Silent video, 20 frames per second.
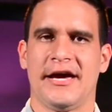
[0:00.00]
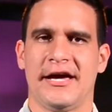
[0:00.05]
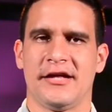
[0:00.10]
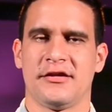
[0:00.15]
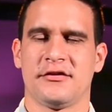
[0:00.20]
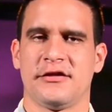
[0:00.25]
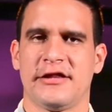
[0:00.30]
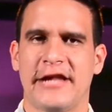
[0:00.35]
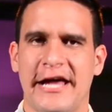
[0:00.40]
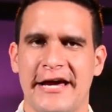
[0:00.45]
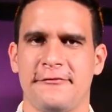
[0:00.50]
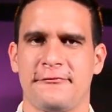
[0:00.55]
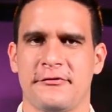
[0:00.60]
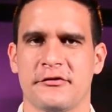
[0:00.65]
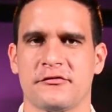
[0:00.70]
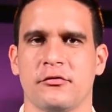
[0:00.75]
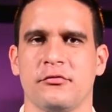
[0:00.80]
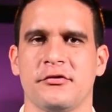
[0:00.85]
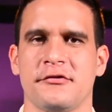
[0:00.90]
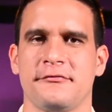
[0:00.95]
And life
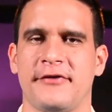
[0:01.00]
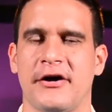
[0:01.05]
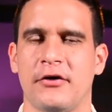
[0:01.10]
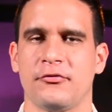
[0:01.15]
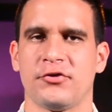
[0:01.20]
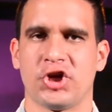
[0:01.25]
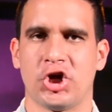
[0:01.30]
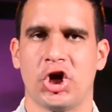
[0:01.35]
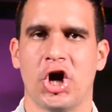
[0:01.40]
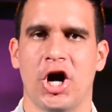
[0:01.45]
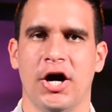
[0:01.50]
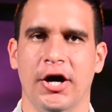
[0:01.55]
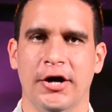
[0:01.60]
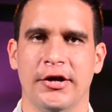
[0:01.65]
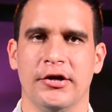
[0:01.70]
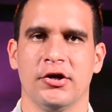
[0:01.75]
is only found in God,